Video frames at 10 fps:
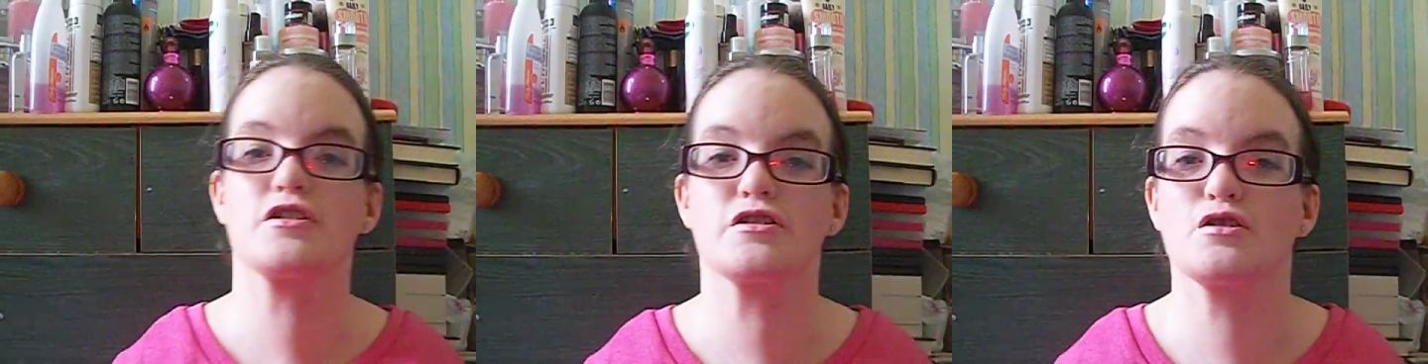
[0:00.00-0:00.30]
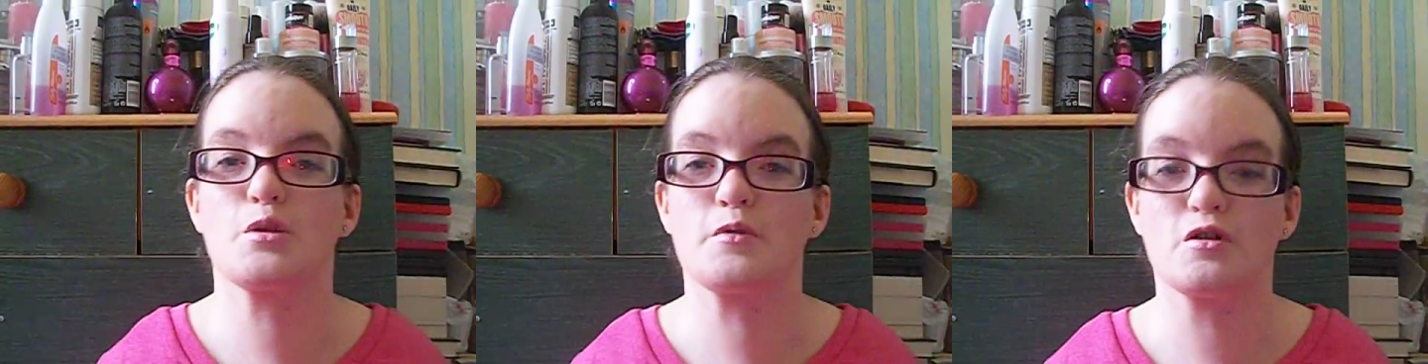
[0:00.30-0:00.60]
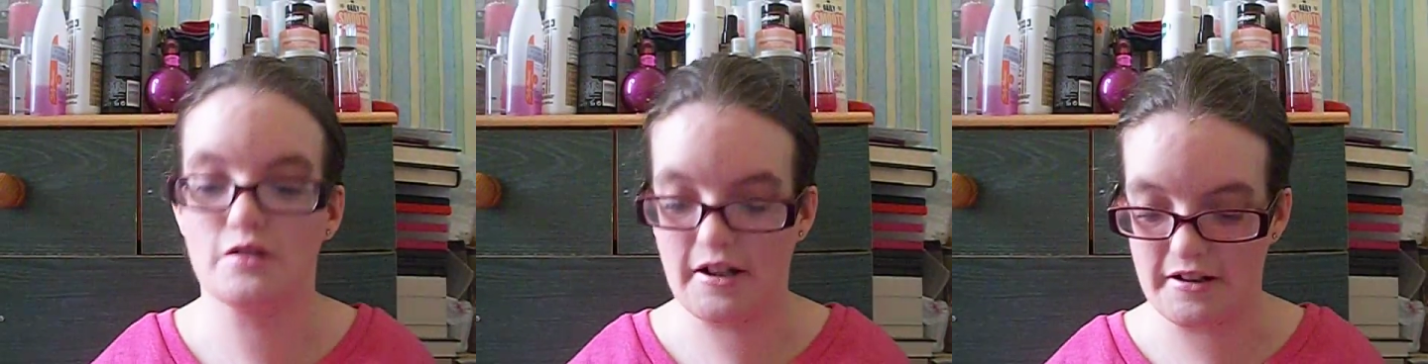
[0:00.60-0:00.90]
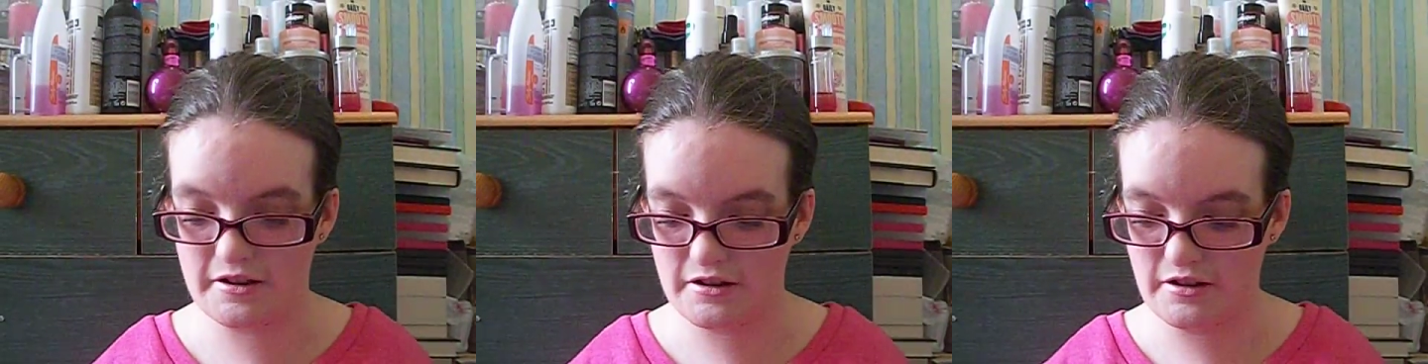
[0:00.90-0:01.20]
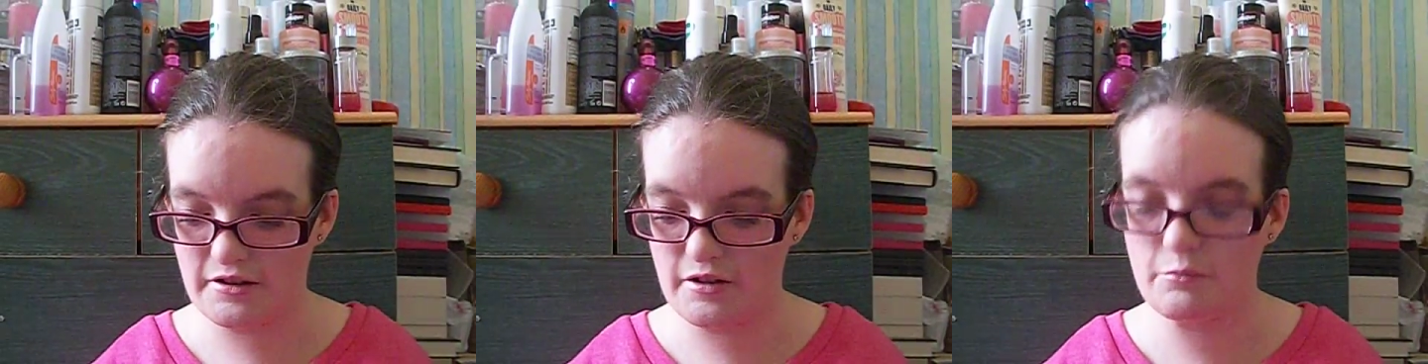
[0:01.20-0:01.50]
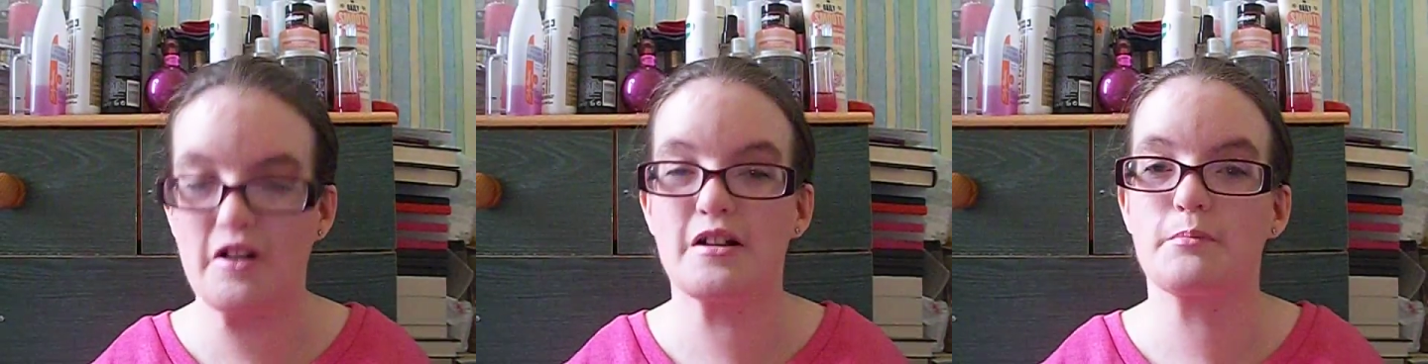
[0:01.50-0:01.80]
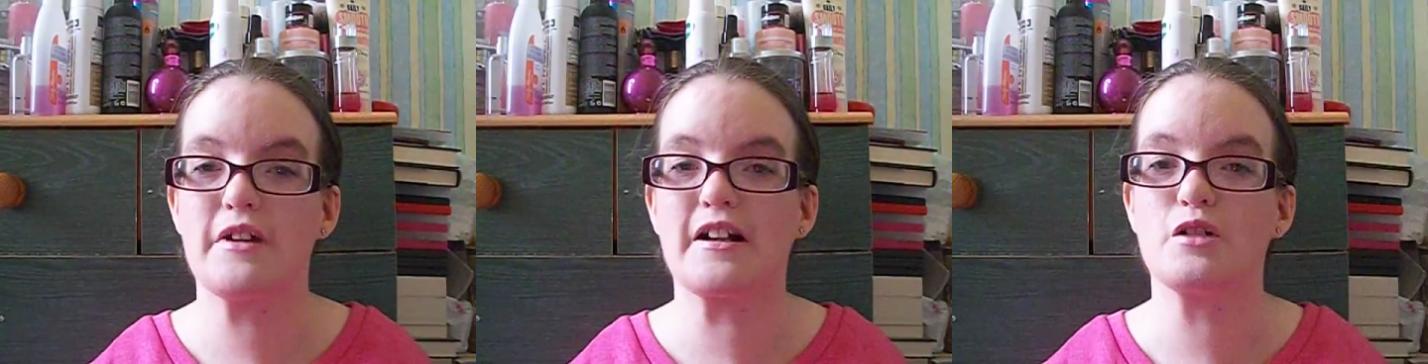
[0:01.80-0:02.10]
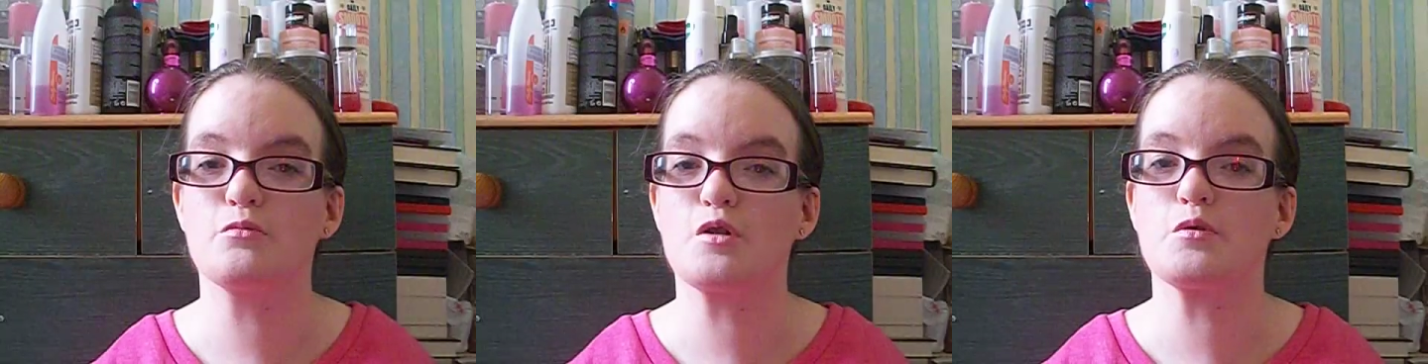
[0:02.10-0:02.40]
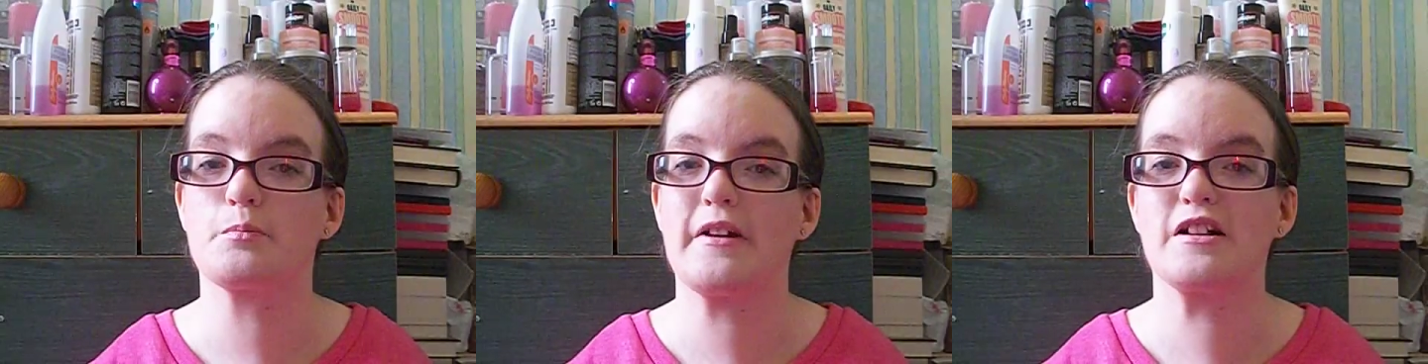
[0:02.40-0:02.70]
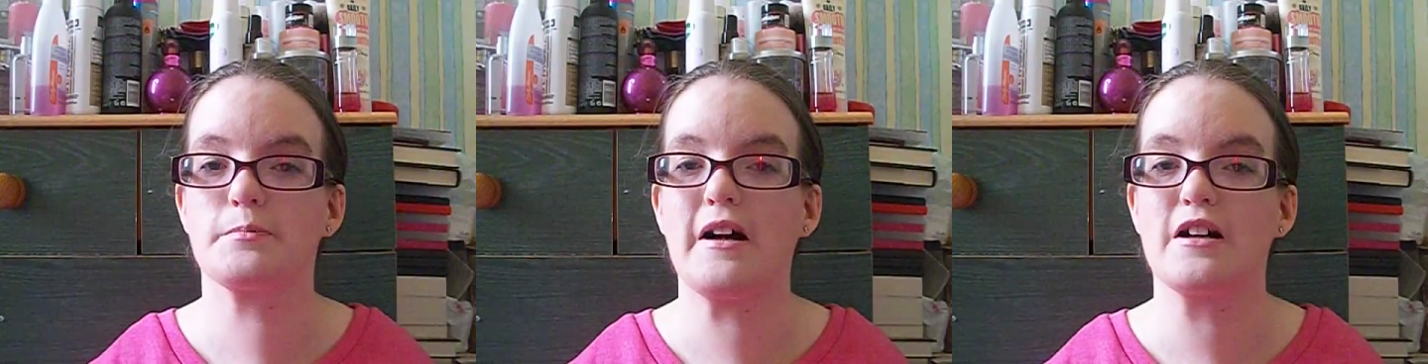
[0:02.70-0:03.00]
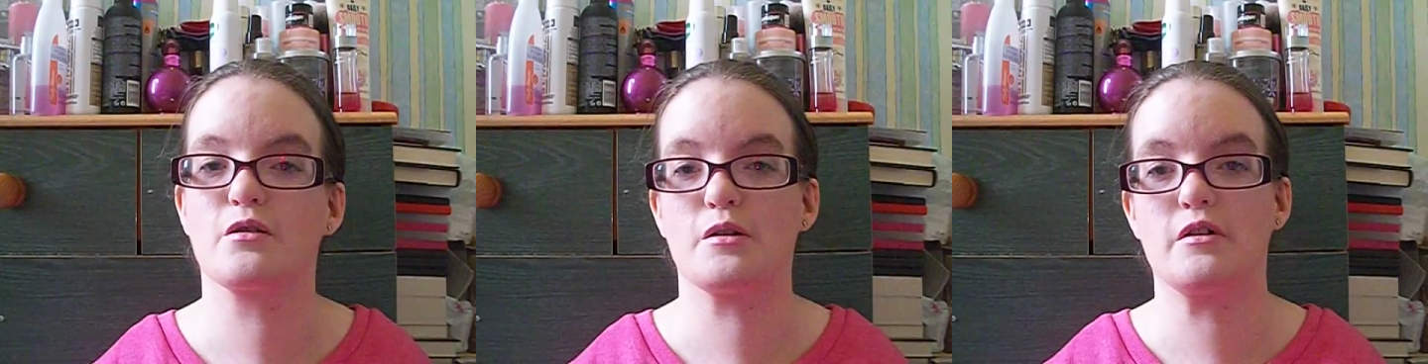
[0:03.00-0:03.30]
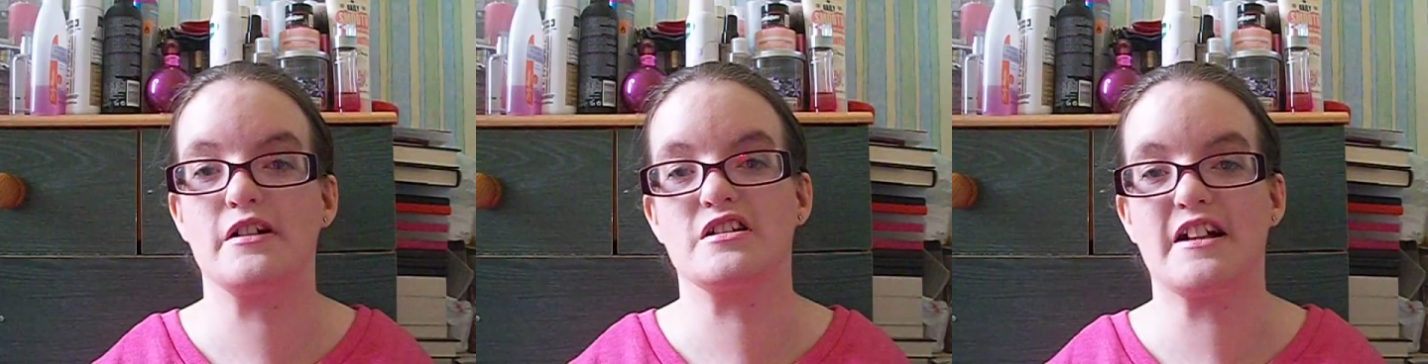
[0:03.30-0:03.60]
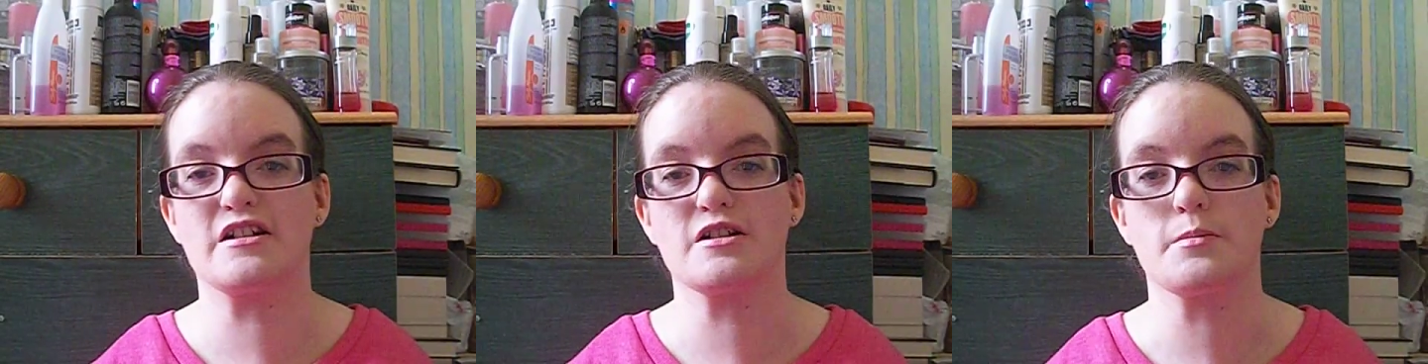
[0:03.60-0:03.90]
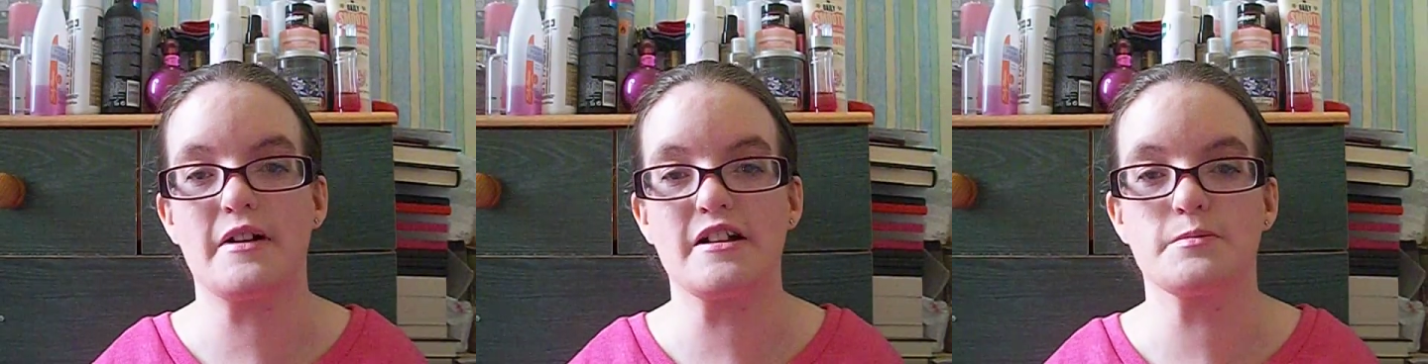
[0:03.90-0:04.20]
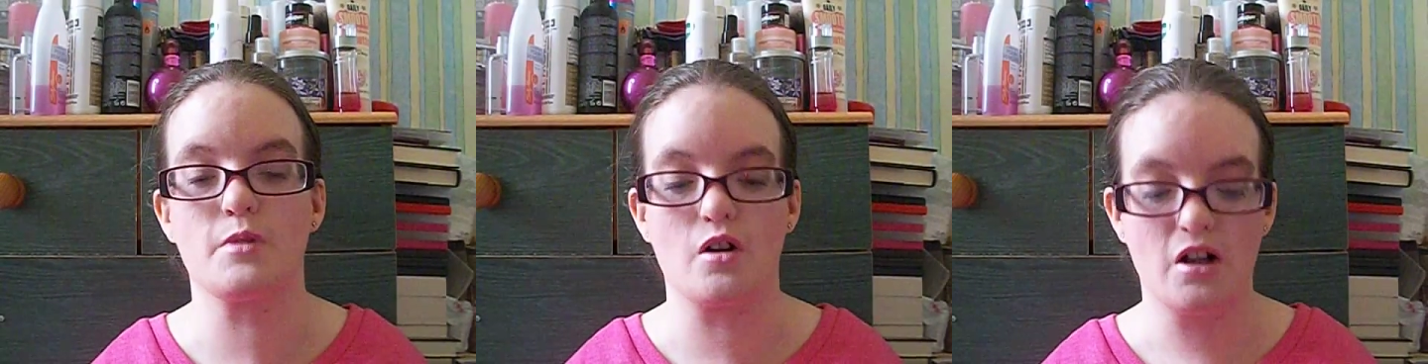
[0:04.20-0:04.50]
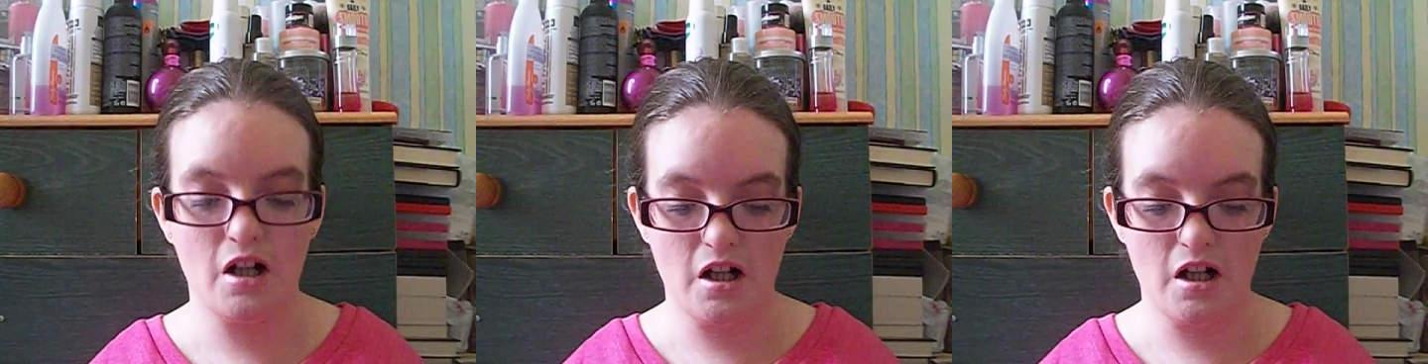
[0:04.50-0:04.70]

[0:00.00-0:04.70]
it's just normal, like a normal beach bag, like what you take to the beach, but